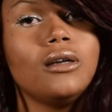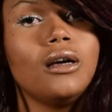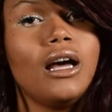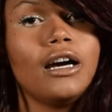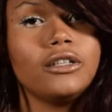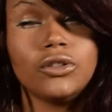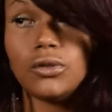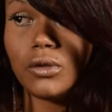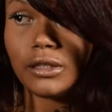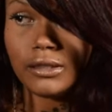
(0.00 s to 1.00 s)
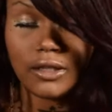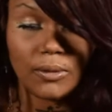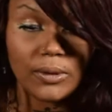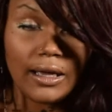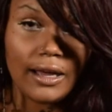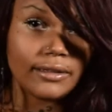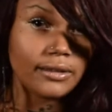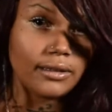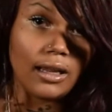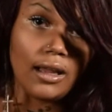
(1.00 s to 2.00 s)
I got a story to tell you guys.
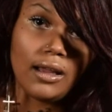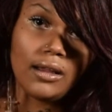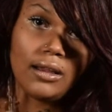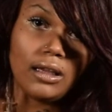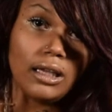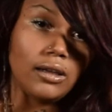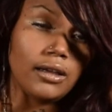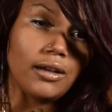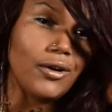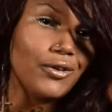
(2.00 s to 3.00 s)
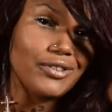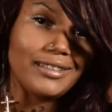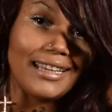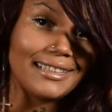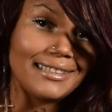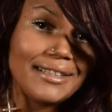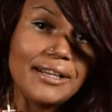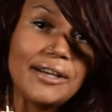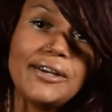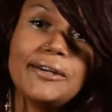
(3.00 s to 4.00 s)
It'll go for days.
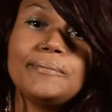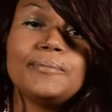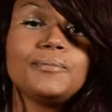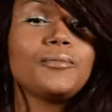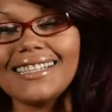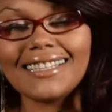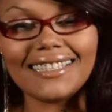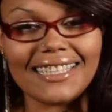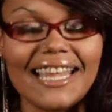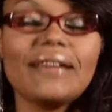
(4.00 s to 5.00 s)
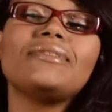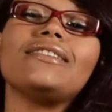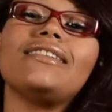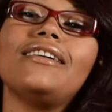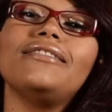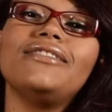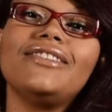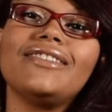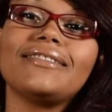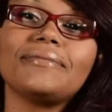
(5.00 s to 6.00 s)
The name's Love,
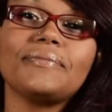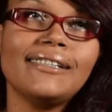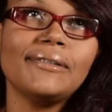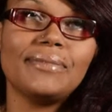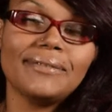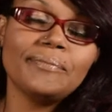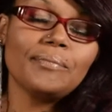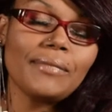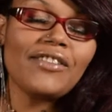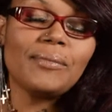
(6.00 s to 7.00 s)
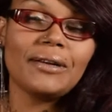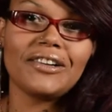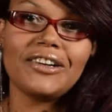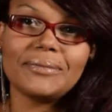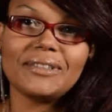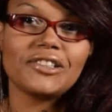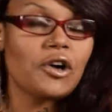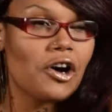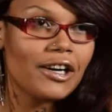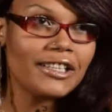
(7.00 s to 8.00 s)
but everybody calls me
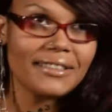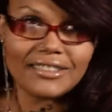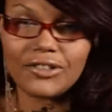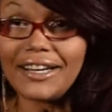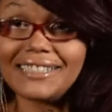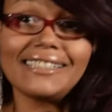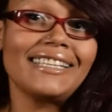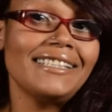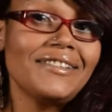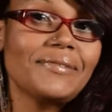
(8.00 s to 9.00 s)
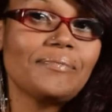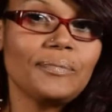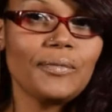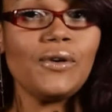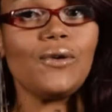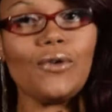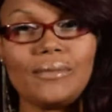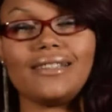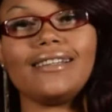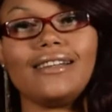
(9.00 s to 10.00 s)
Takara Andreas Hicks, or
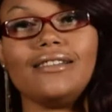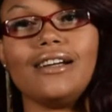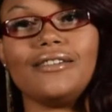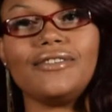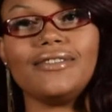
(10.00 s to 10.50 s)
Miss Lady Love.